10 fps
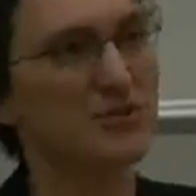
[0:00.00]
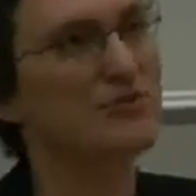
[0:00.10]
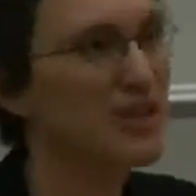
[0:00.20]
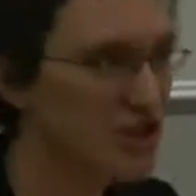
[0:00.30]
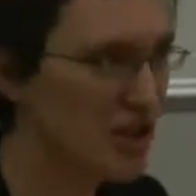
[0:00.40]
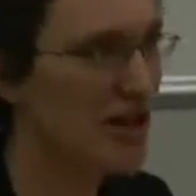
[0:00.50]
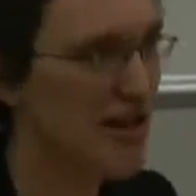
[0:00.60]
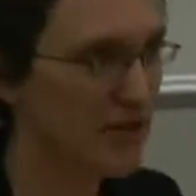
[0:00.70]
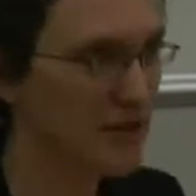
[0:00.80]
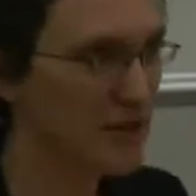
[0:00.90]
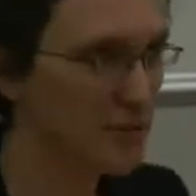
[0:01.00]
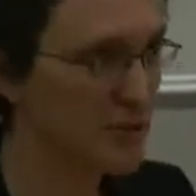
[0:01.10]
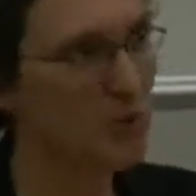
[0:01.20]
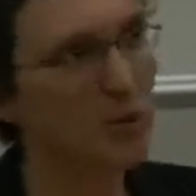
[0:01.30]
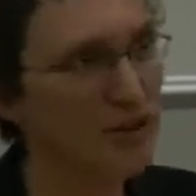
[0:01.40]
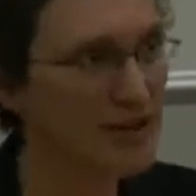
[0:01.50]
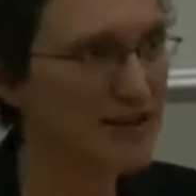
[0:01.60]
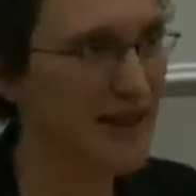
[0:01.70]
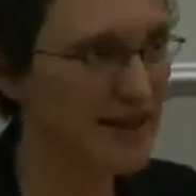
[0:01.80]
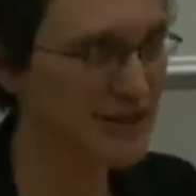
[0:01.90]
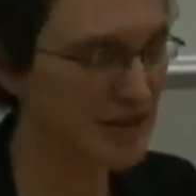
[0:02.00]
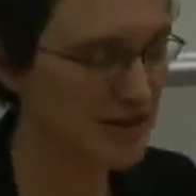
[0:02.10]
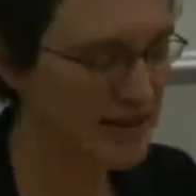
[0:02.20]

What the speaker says: regional level to promote this sector.